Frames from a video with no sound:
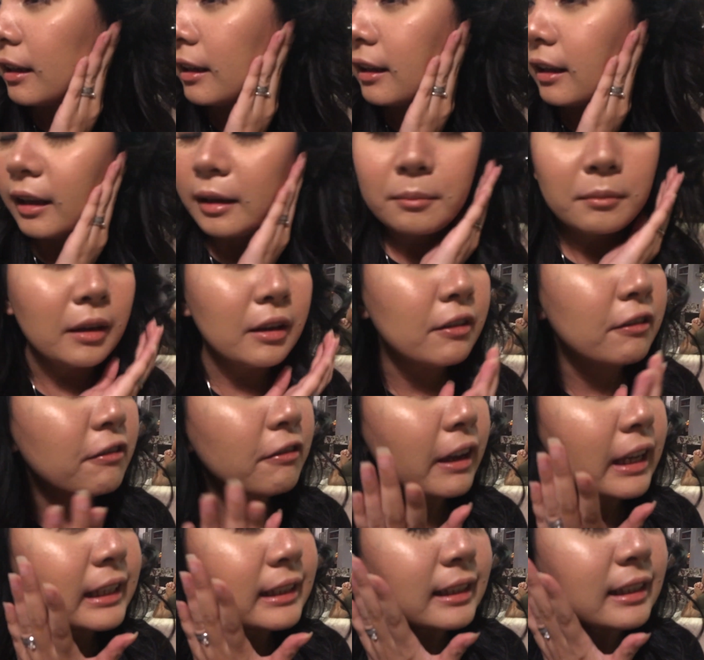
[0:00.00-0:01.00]
like my
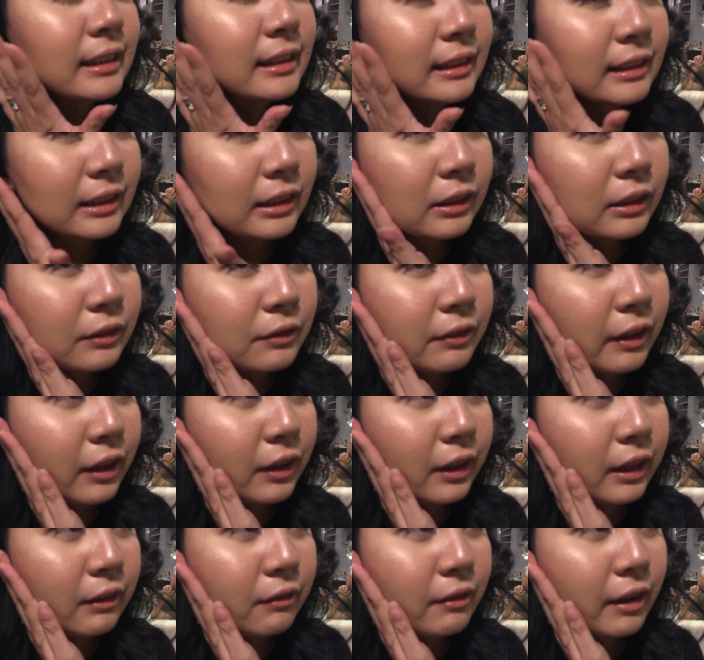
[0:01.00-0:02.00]
face is still
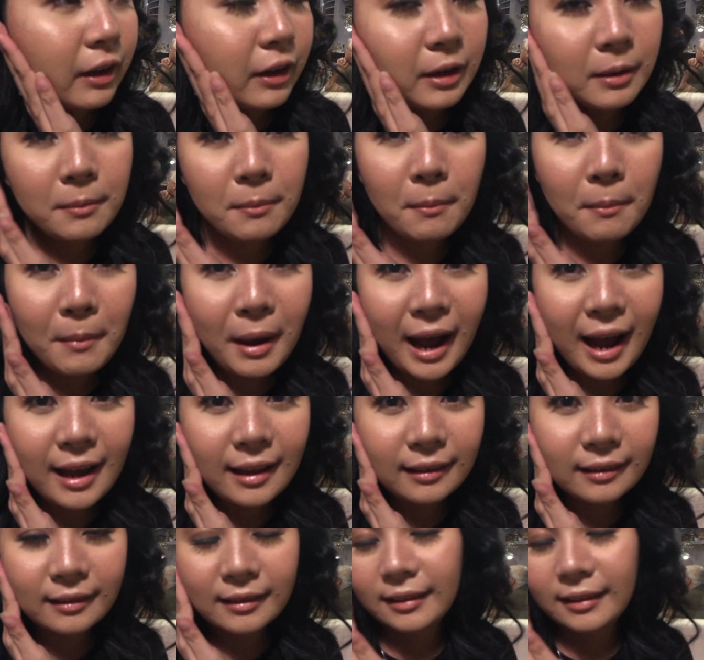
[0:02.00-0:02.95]
very matte,